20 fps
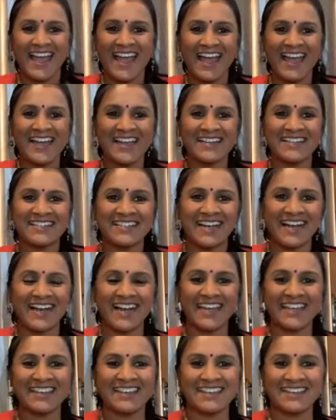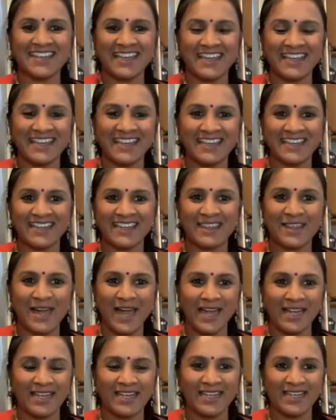And I think
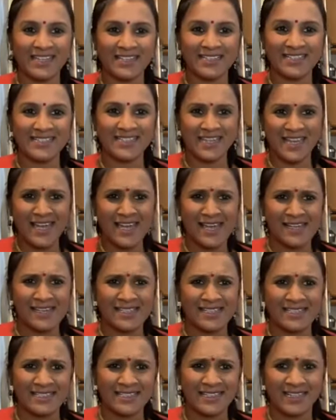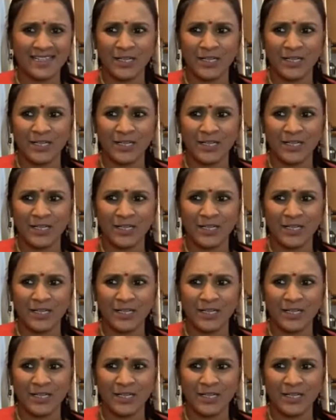that is it.